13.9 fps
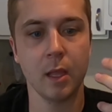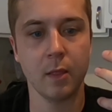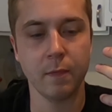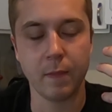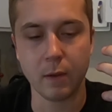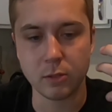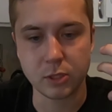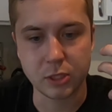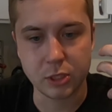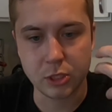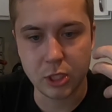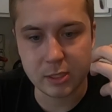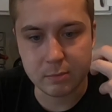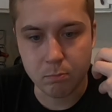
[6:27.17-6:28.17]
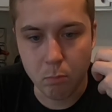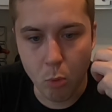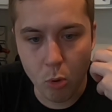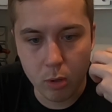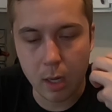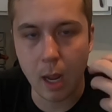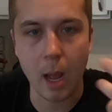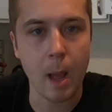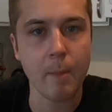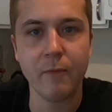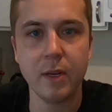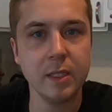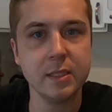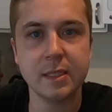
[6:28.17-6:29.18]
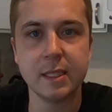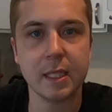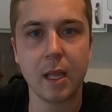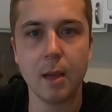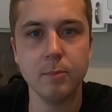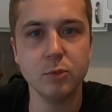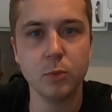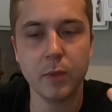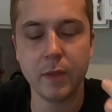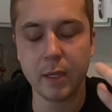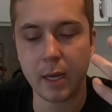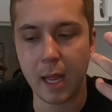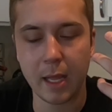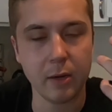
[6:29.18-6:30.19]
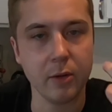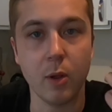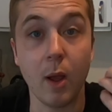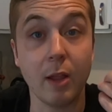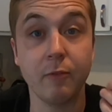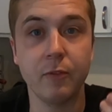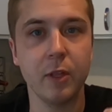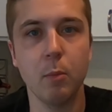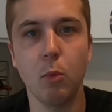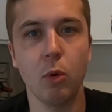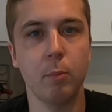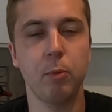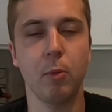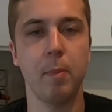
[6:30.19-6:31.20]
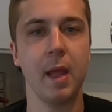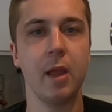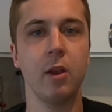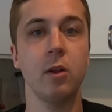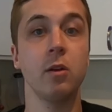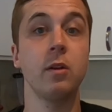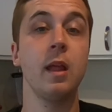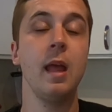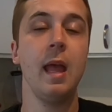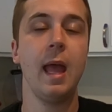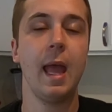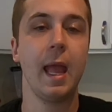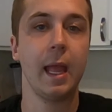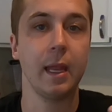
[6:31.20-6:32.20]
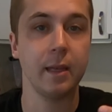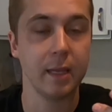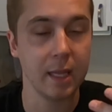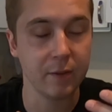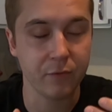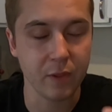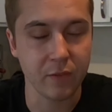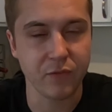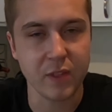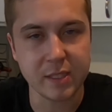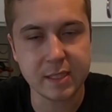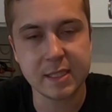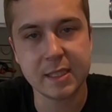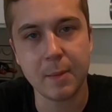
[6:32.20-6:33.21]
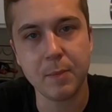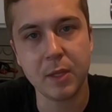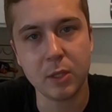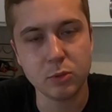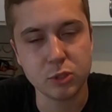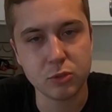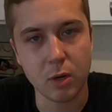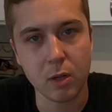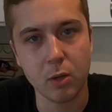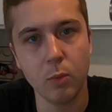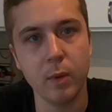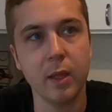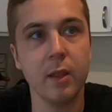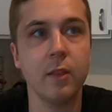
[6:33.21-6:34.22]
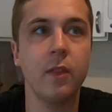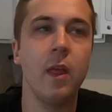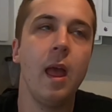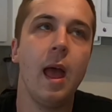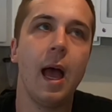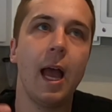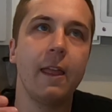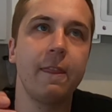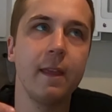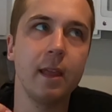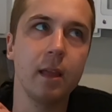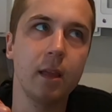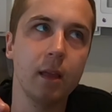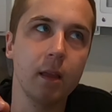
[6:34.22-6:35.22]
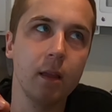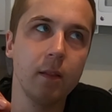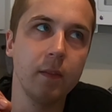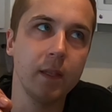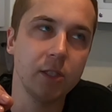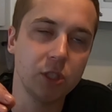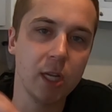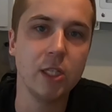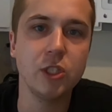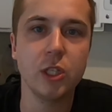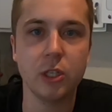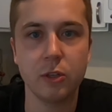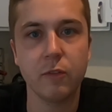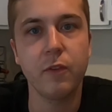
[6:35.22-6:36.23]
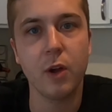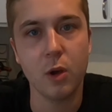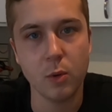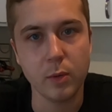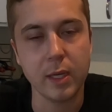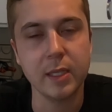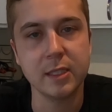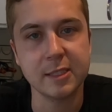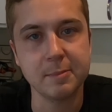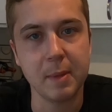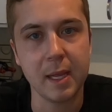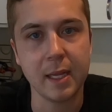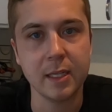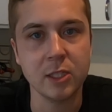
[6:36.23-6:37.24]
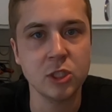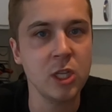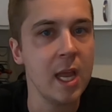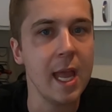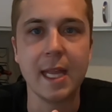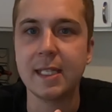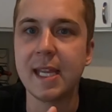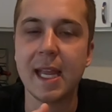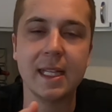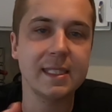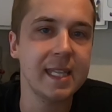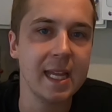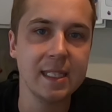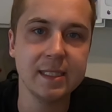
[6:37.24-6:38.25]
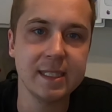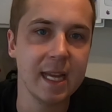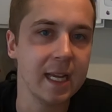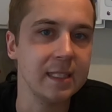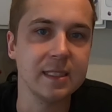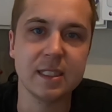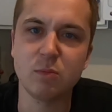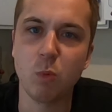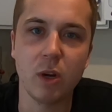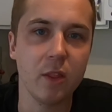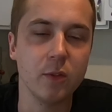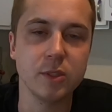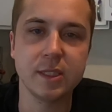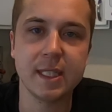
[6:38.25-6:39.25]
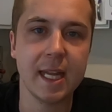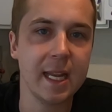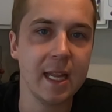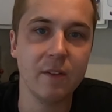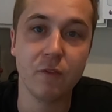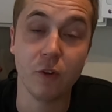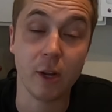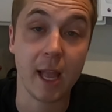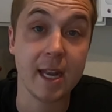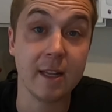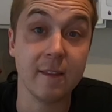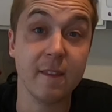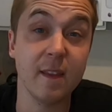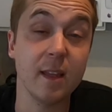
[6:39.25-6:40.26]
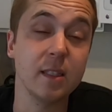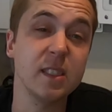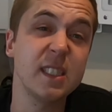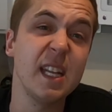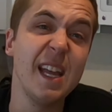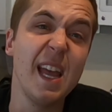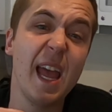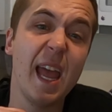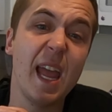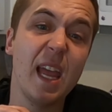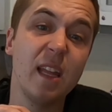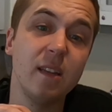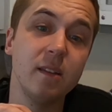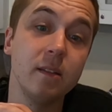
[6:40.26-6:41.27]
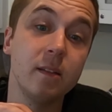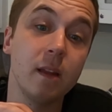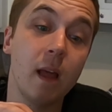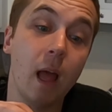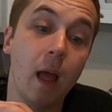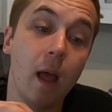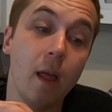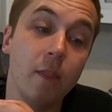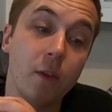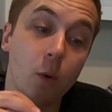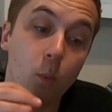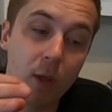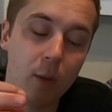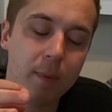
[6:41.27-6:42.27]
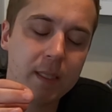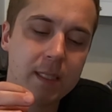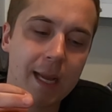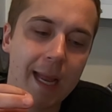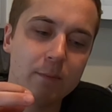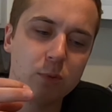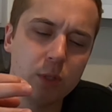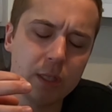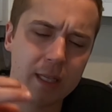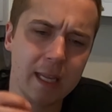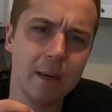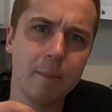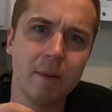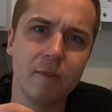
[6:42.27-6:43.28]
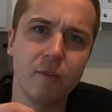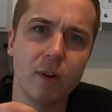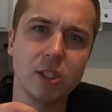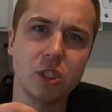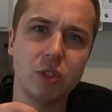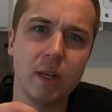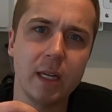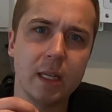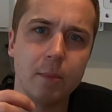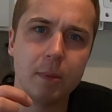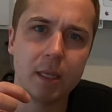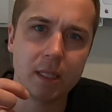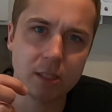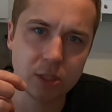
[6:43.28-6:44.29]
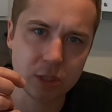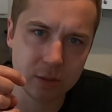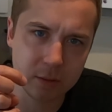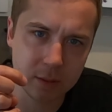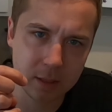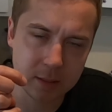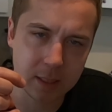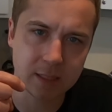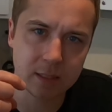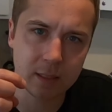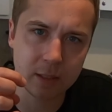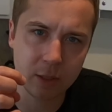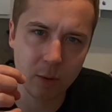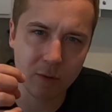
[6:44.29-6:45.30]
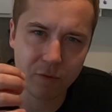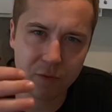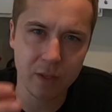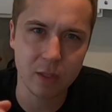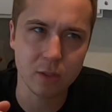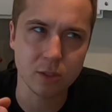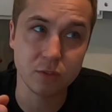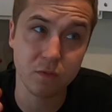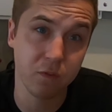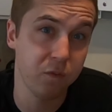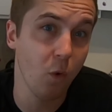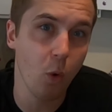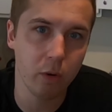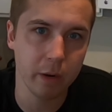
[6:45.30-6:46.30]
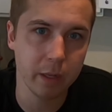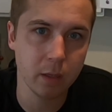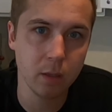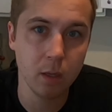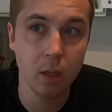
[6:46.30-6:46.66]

there's just more confidence that comes with it. I don't know. I feel more prepared. And if this is something you struggle with, I think that changing your phone into Spanish, it takes 10 seconds. It's one of those set it and forget it things. And there will be times when you get a bit frustrated because it doesn't, it feels foreign.